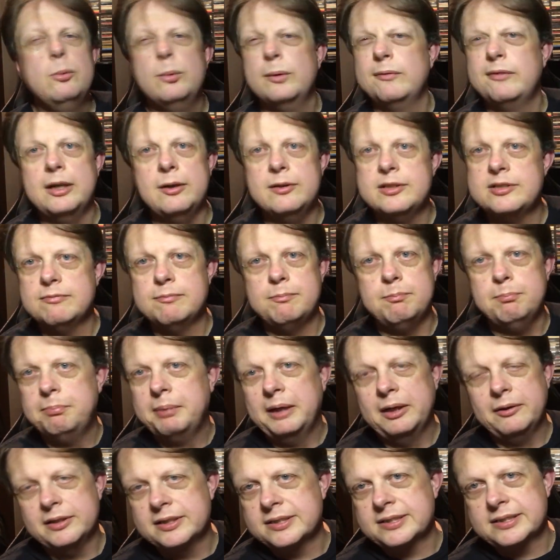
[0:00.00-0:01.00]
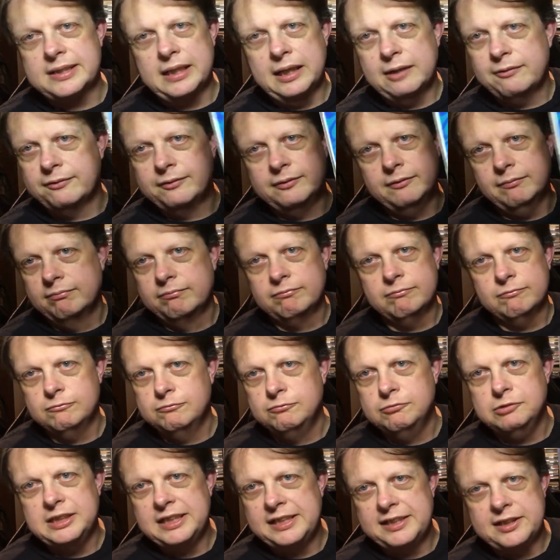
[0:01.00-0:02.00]
with loads of bonus stuff and
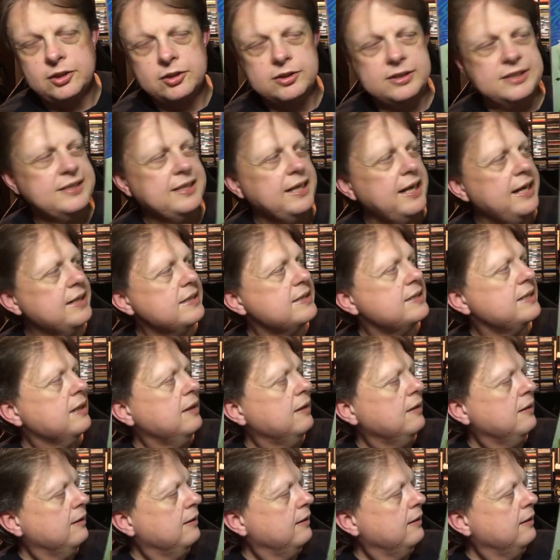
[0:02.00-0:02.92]
really good set.